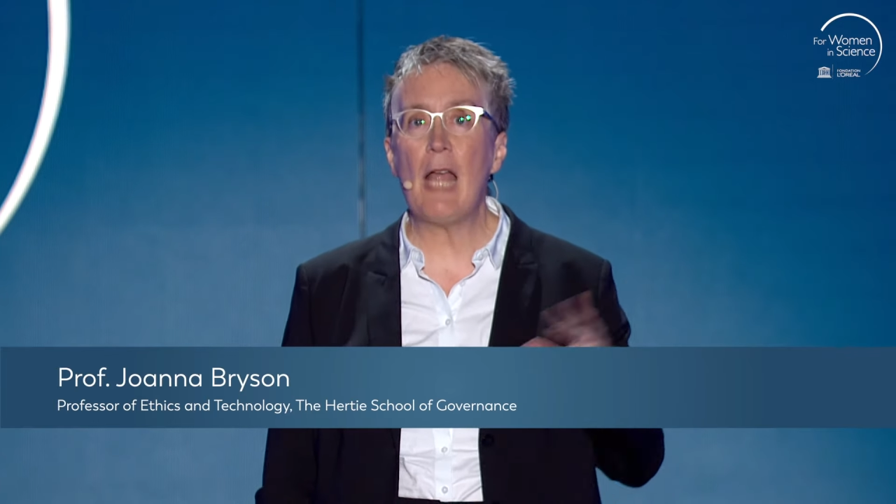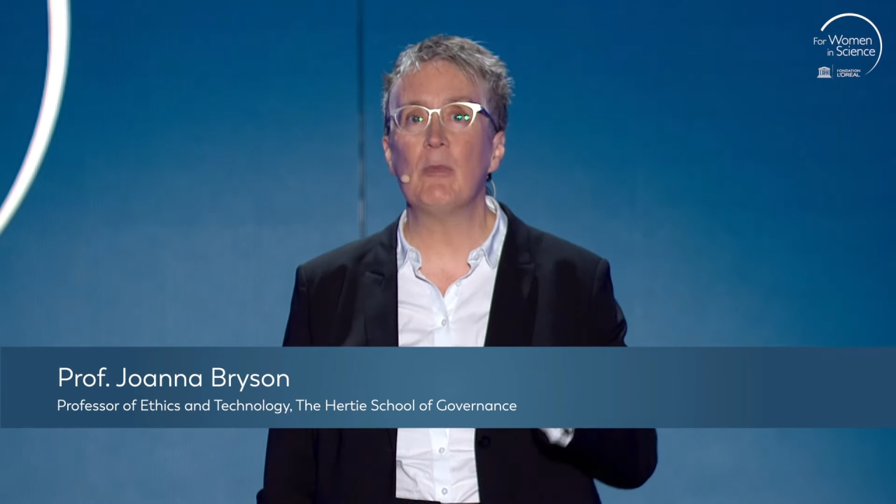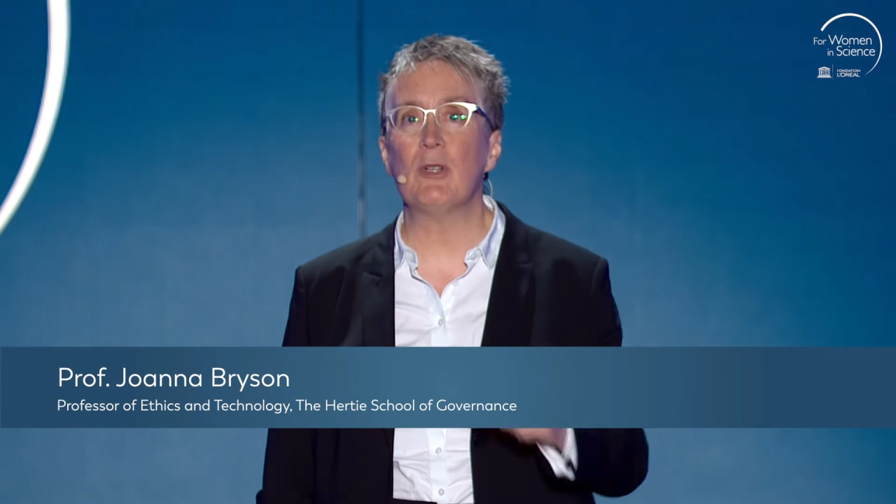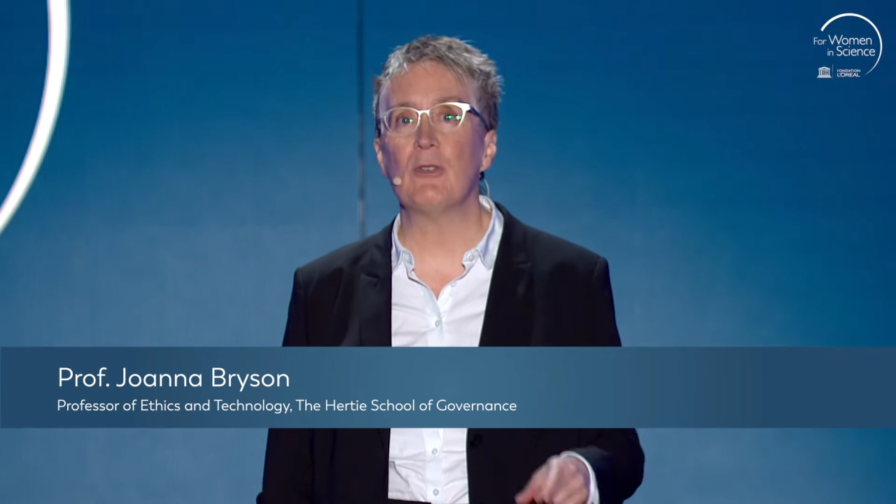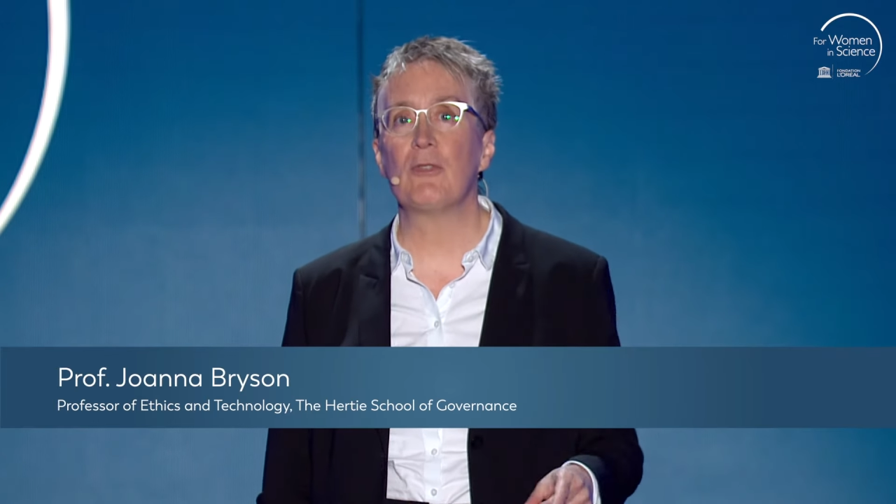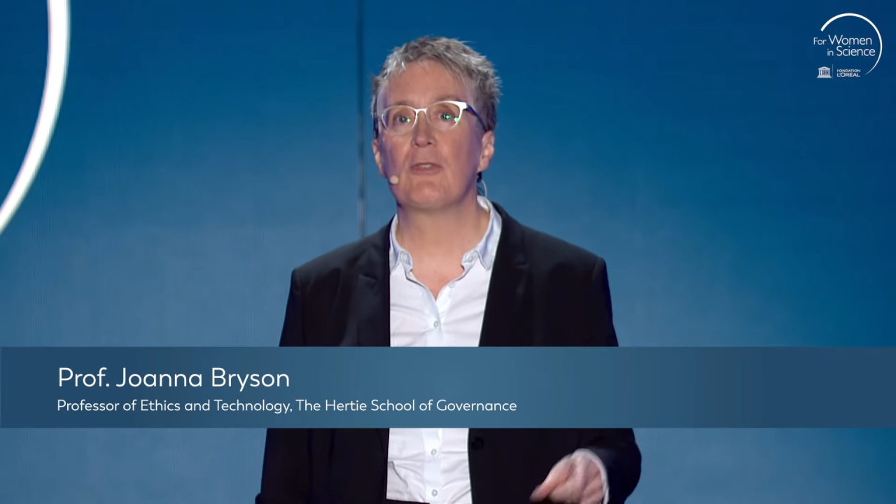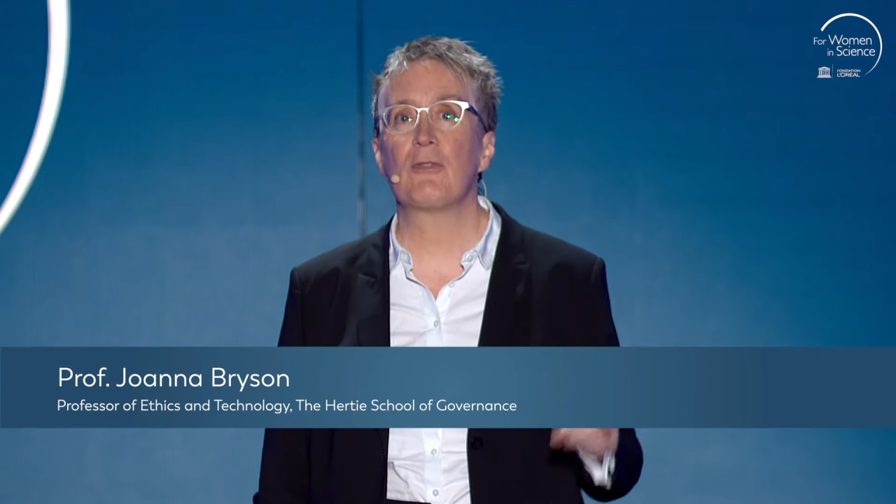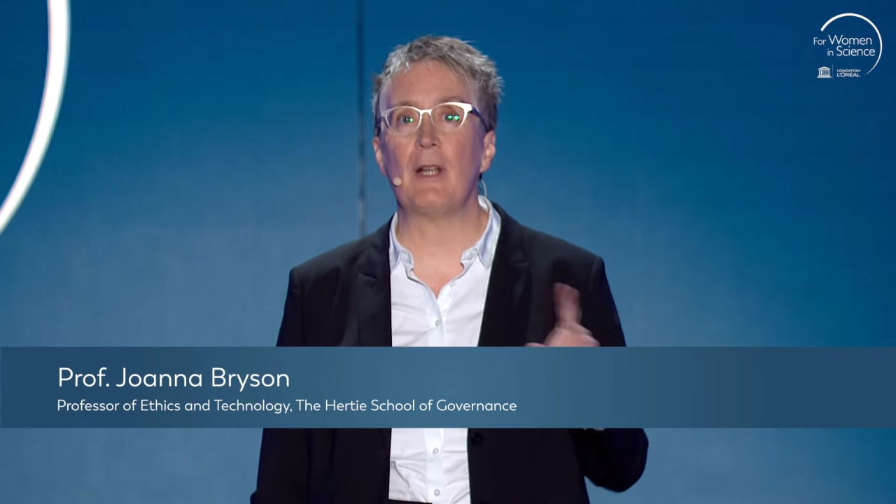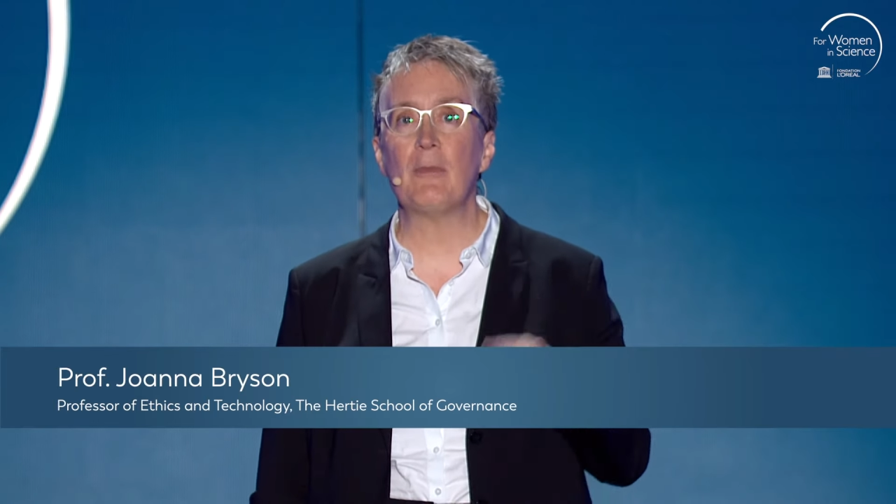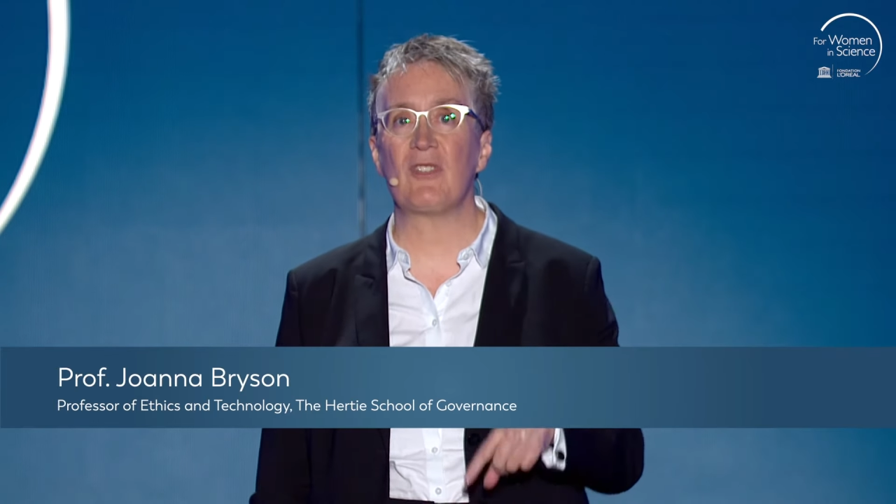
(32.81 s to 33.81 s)
moved
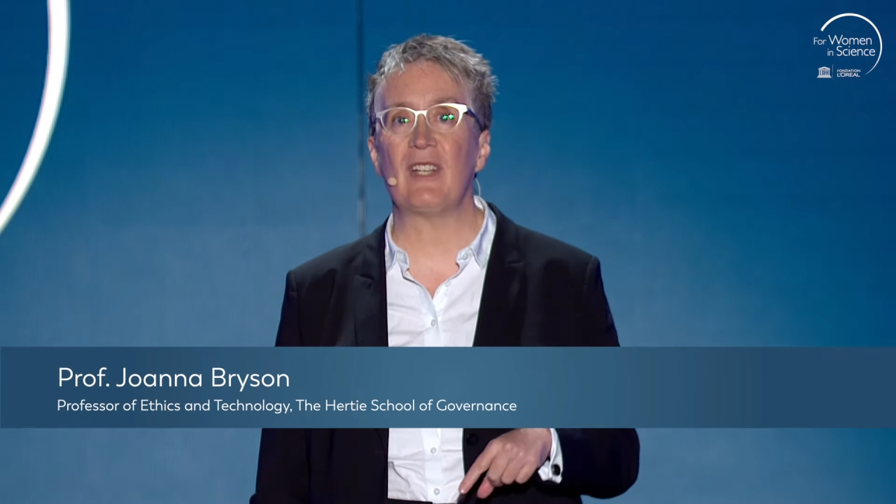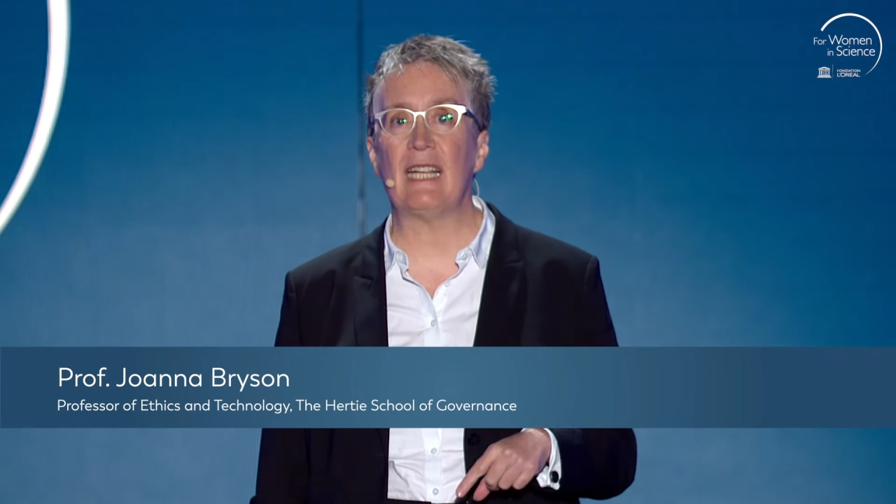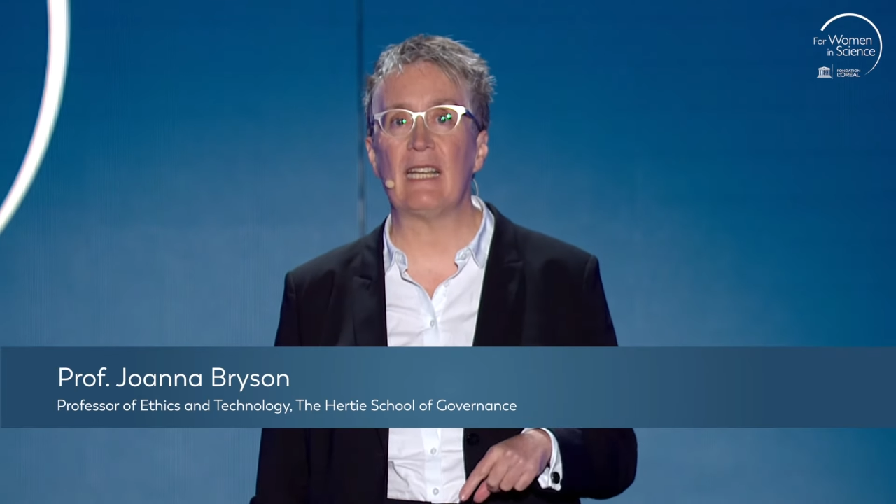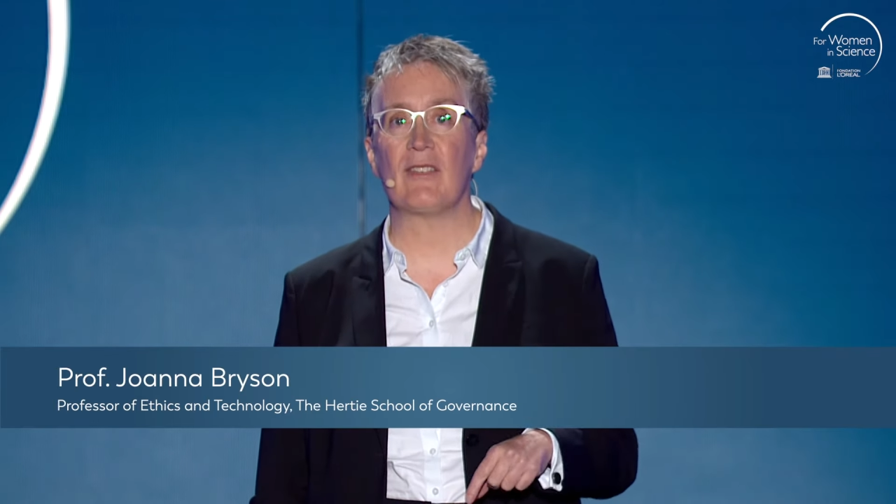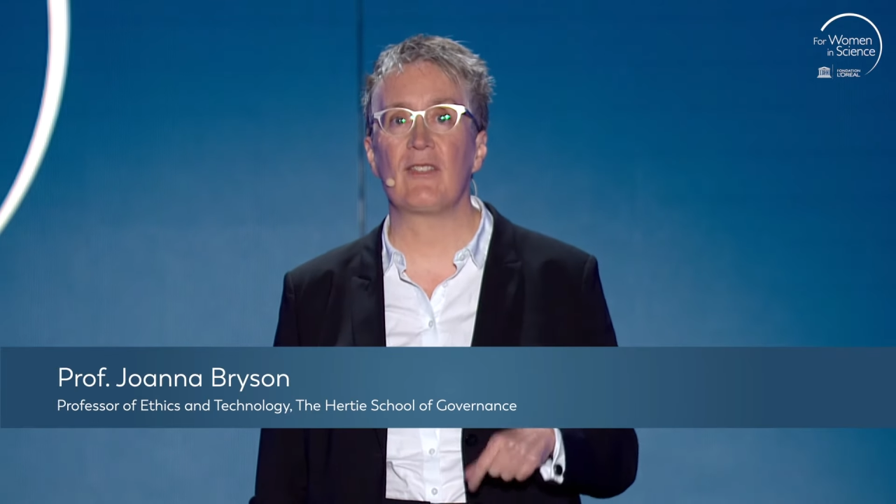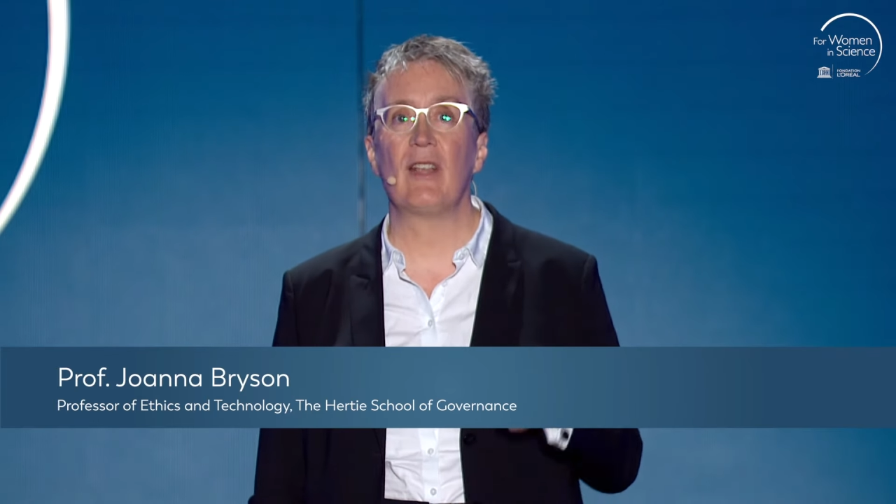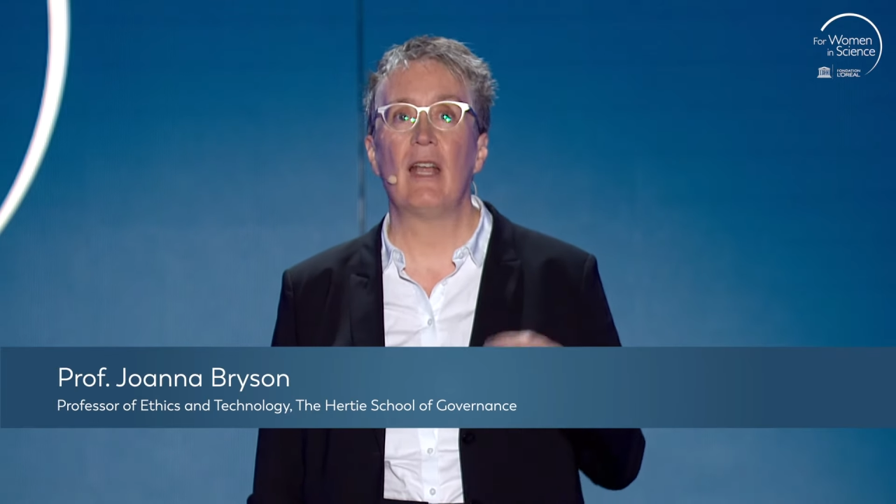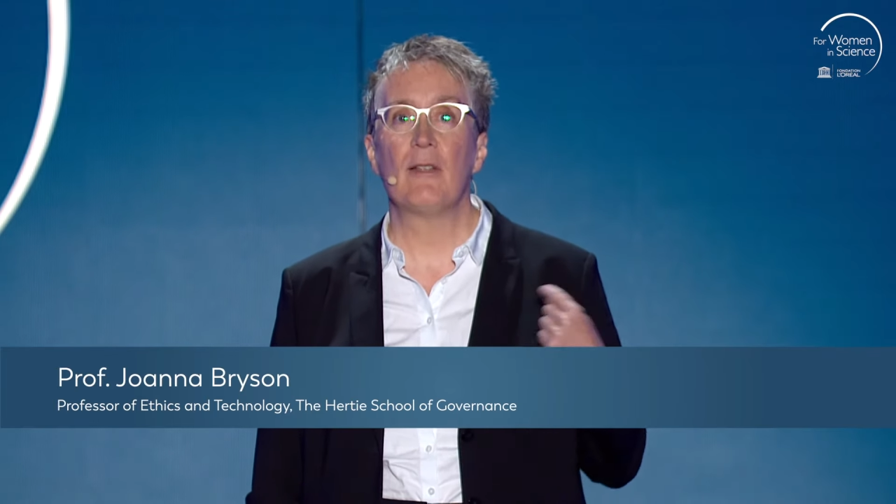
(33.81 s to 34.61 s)
from science